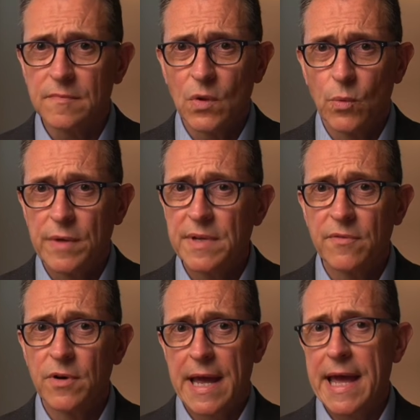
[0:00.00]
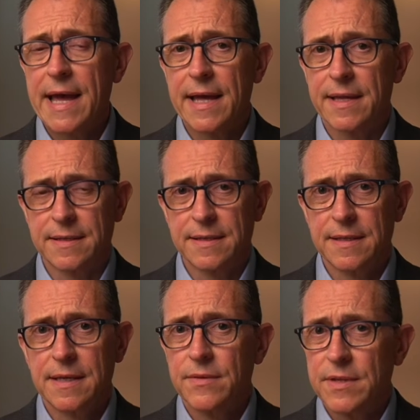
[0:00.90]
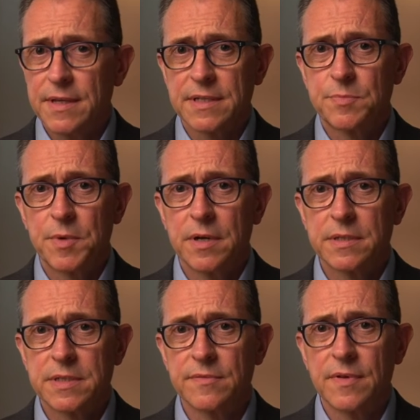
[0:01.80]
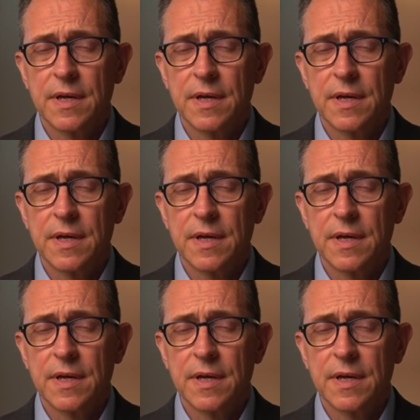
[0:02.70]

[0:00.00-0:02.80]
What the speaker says: we've never had the experience of